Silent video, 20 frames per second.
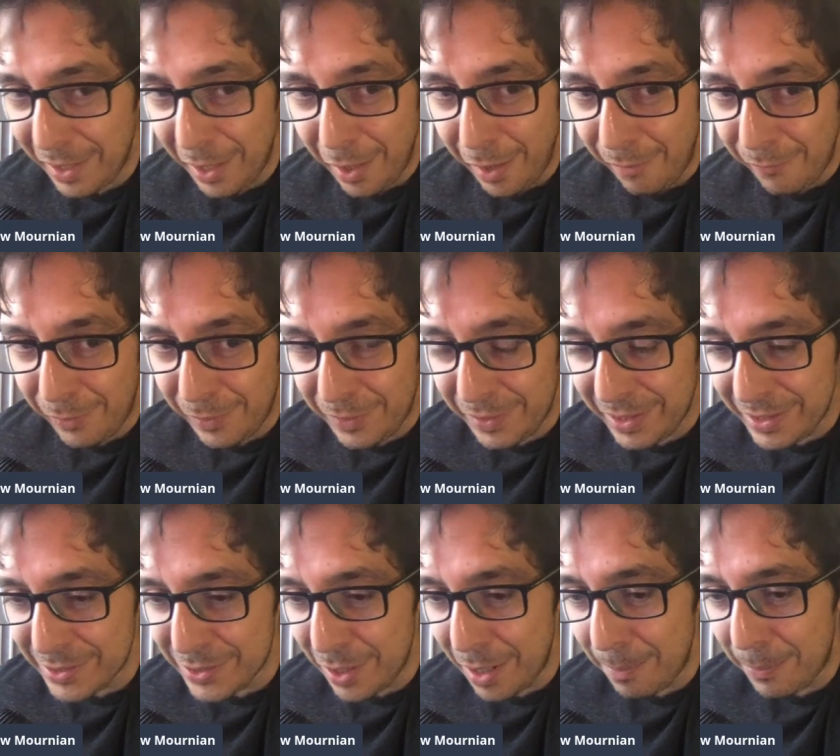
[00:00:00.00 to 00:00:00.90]

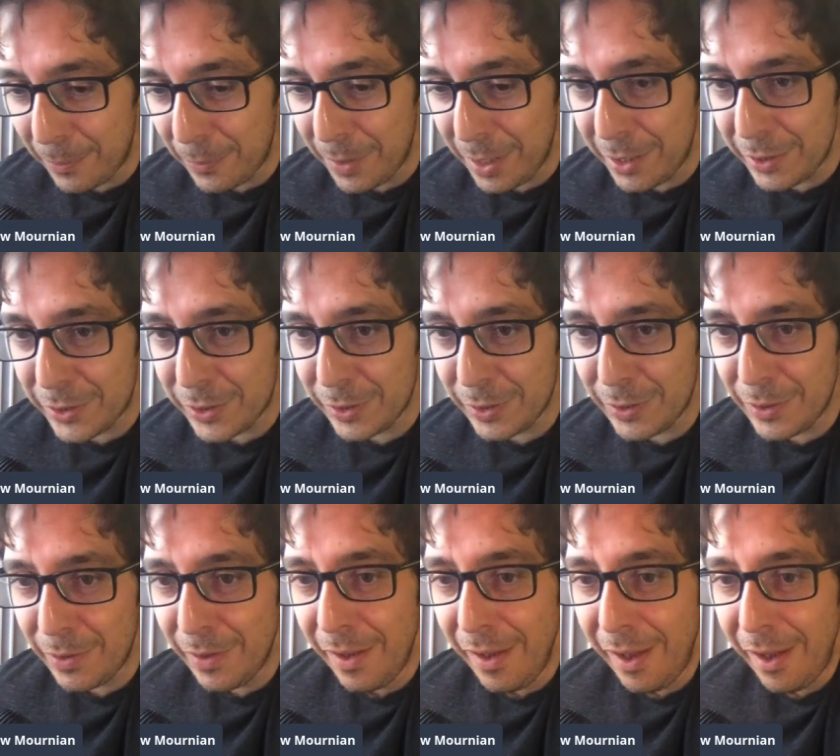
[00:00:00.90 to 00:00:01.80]
everything's
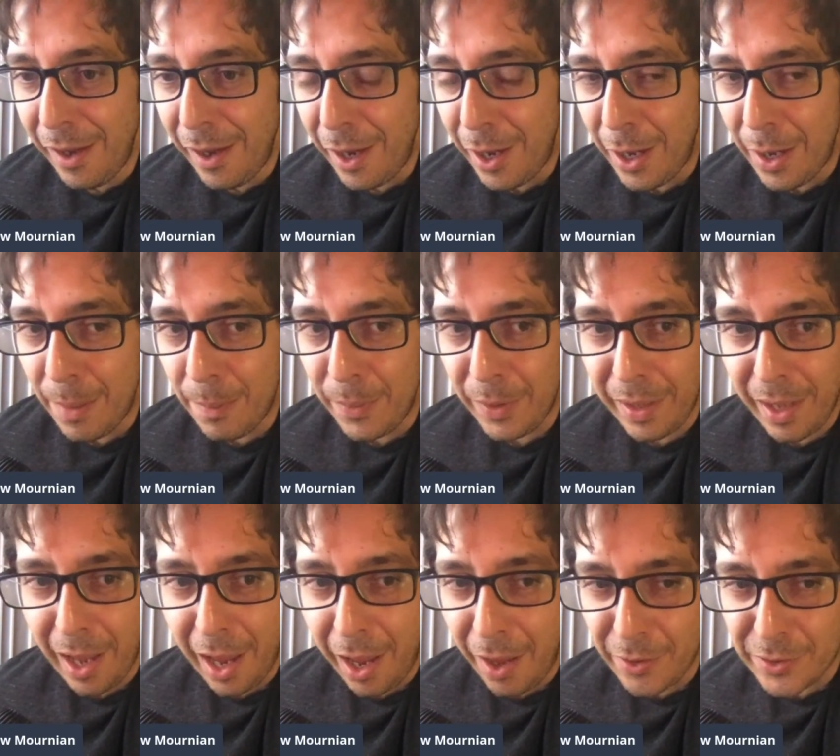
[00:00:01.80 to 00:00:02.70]
operational. But
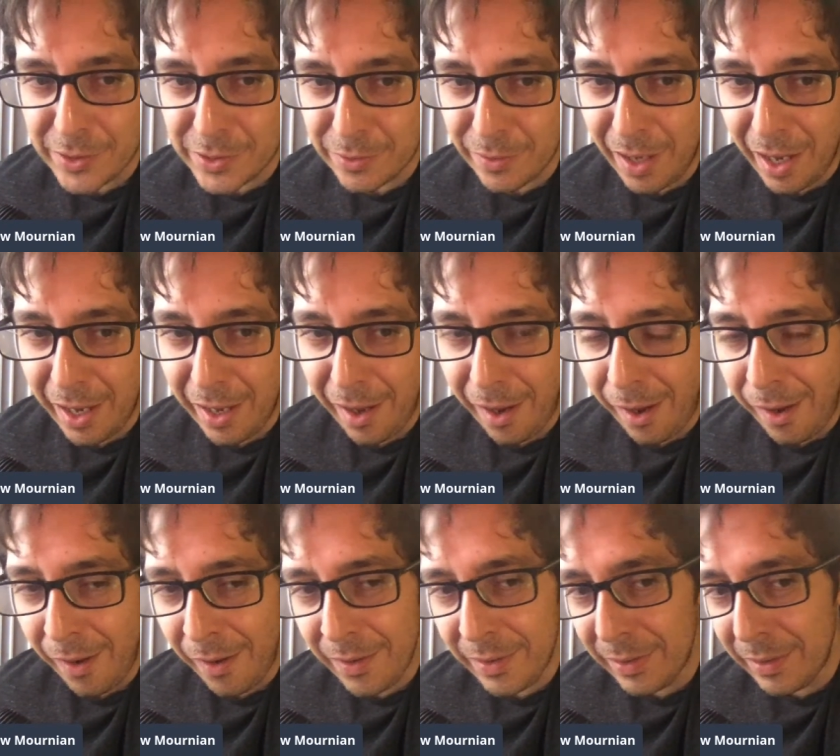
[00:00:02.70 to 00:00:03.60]
yeah, I
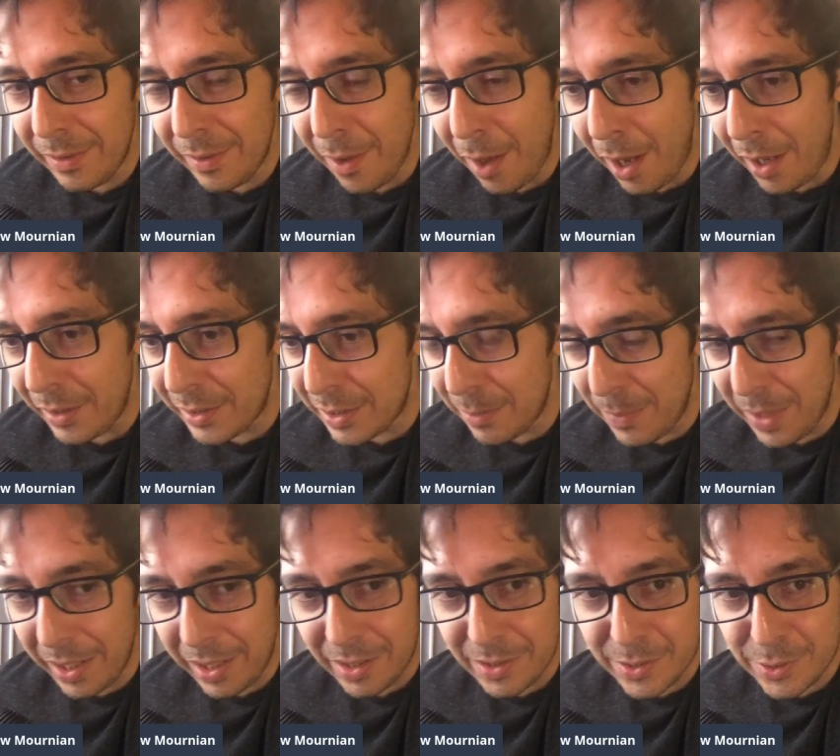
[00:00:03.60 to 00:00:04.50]
not to
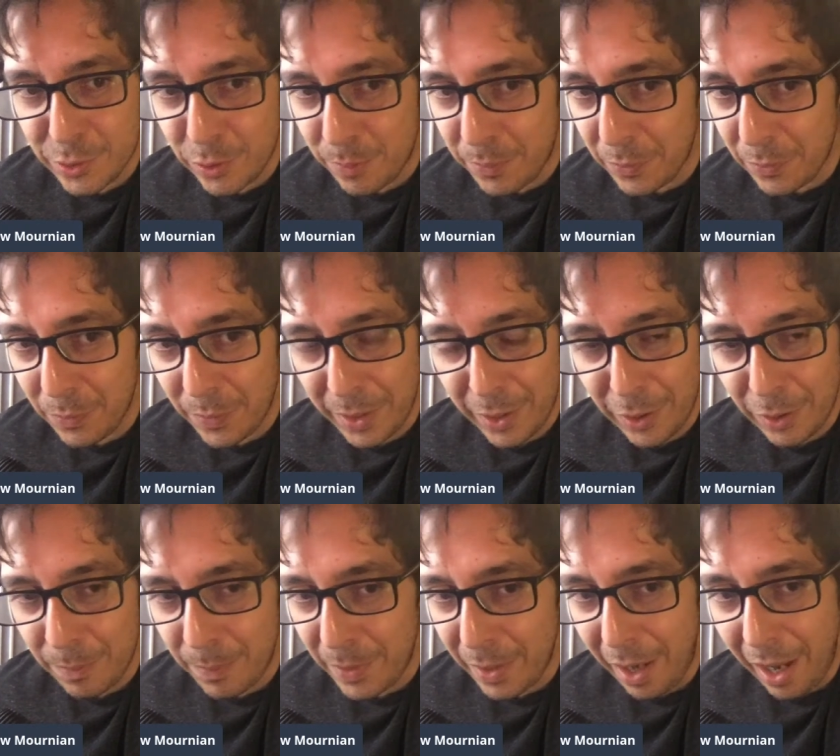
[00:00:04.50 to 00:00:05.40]
make it super
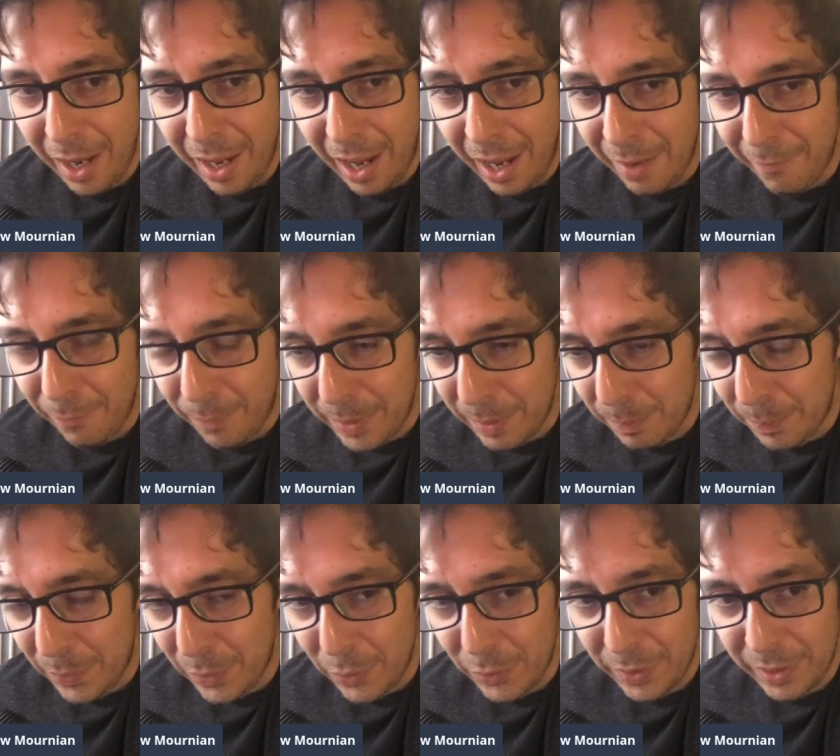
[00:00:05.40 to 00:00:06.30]
weird, but I've been
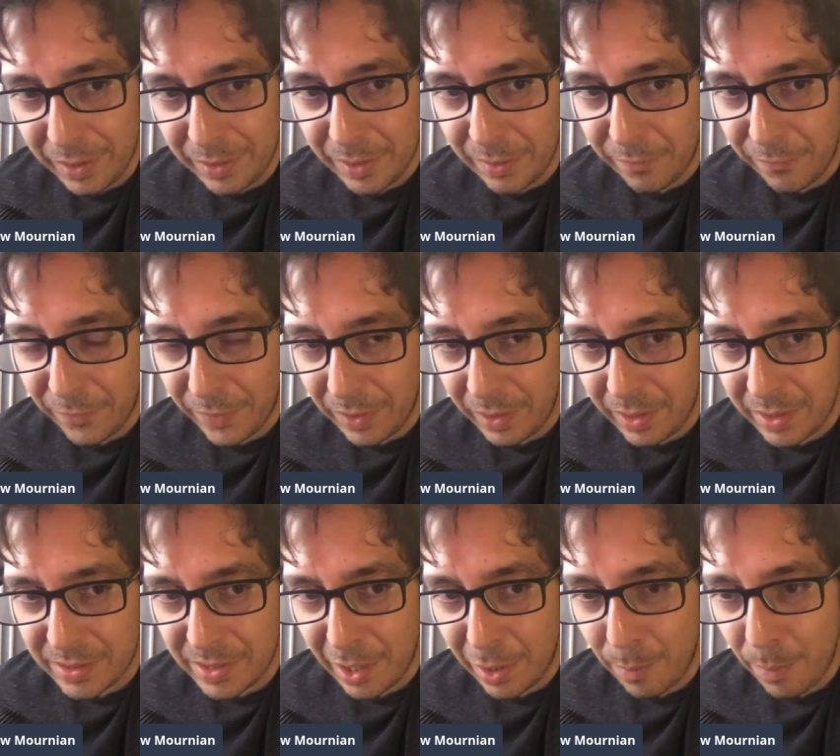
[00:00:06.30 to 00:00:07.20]
pulling the
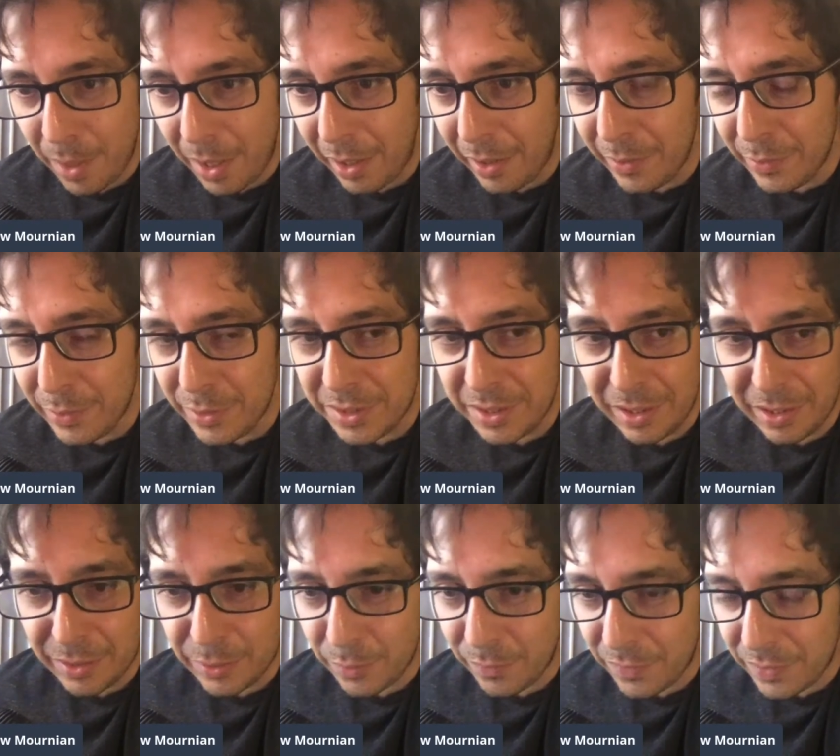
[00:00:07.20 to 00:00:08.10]
fillings out of my own
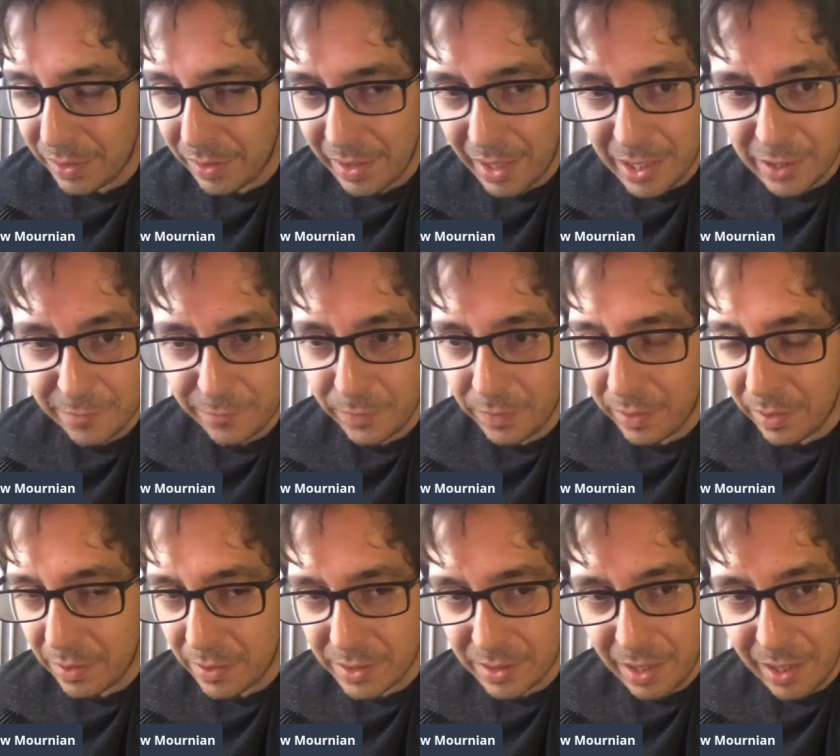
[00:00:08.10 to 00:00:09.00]
teeth over the last few
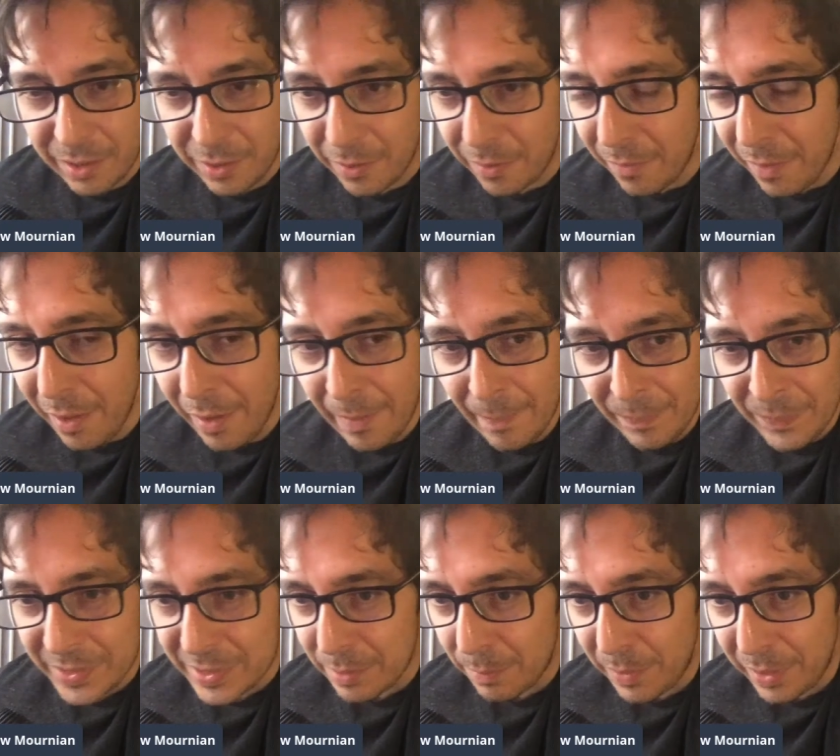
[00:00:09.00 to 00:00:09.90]
years, and I know
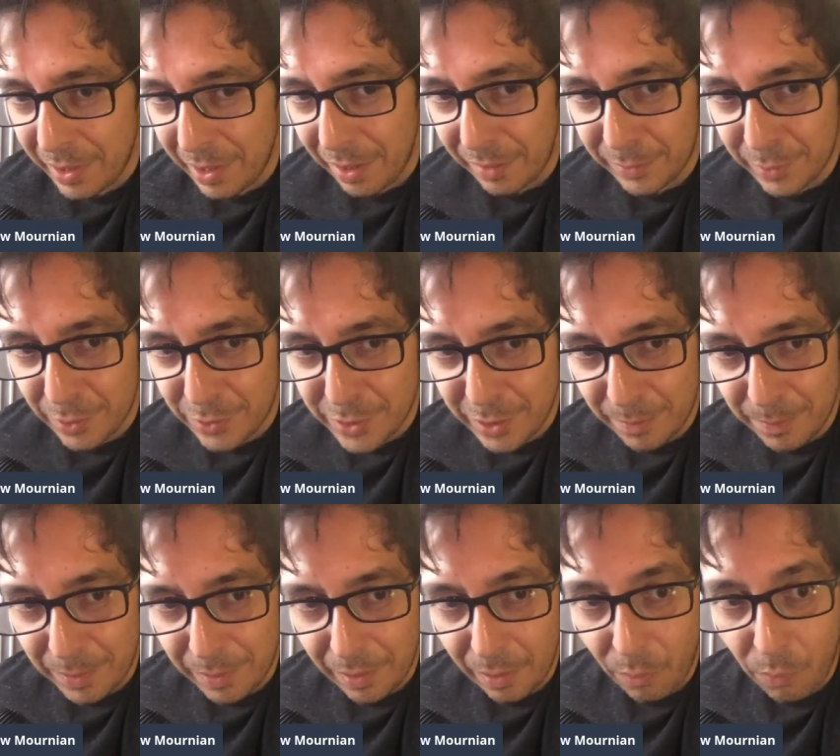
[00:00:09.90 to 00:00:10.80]
somebody out there is going to
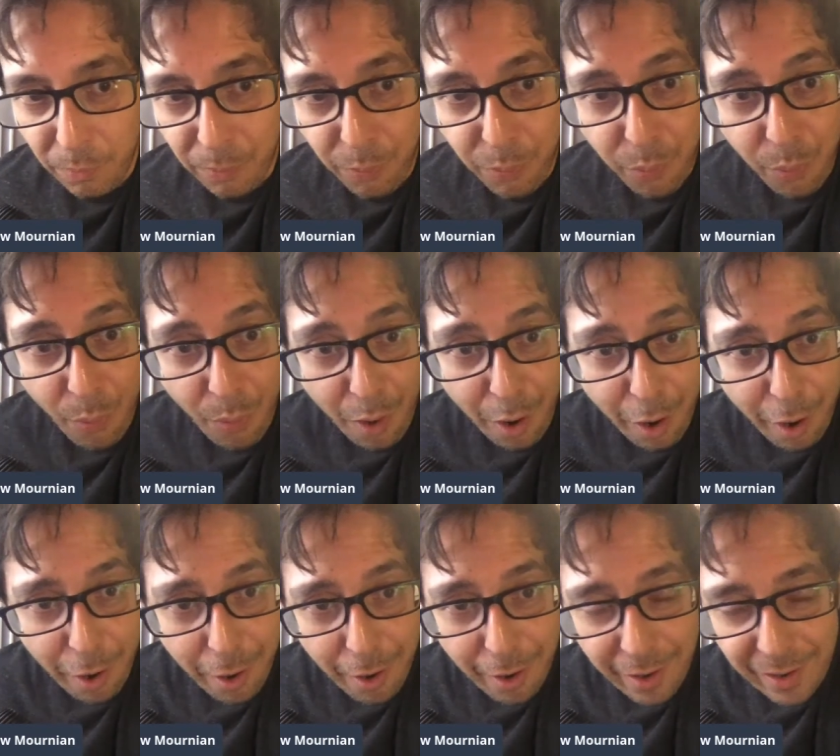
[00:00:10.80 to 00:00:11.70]
be like,
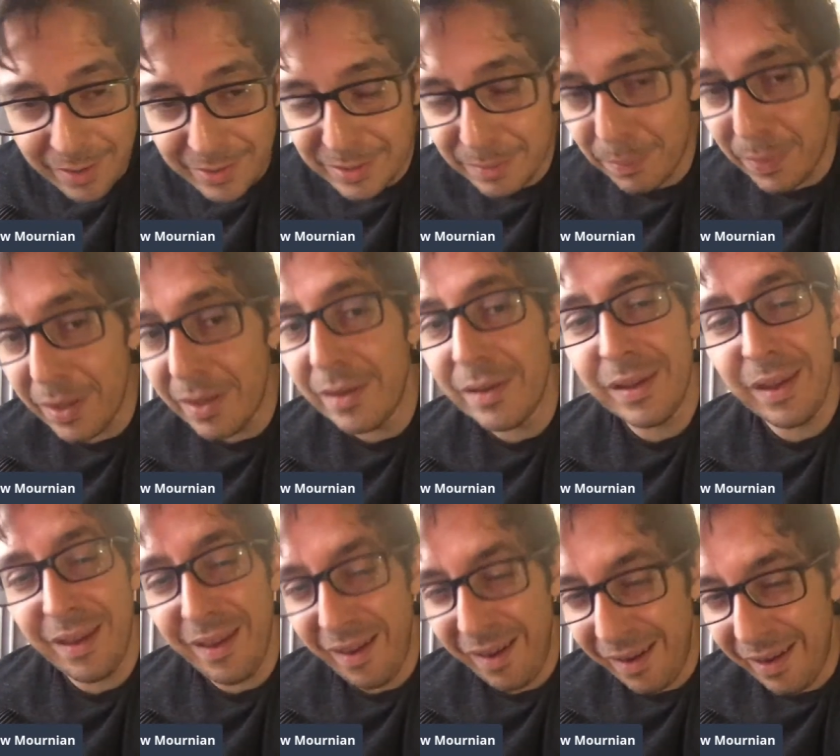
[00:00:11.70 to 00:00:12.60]
"What?" But
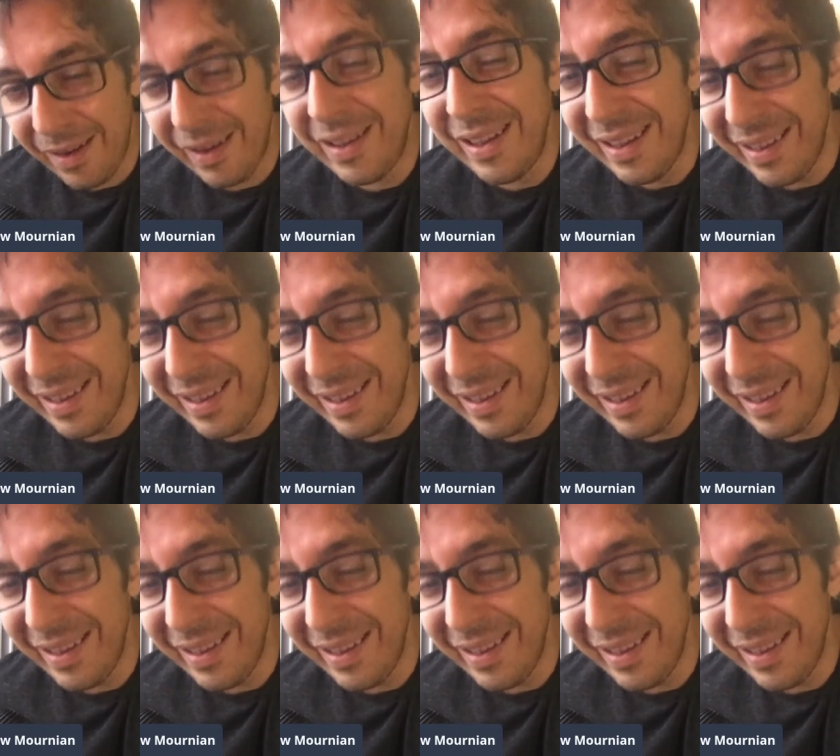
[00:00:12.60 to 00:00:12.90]
yeah,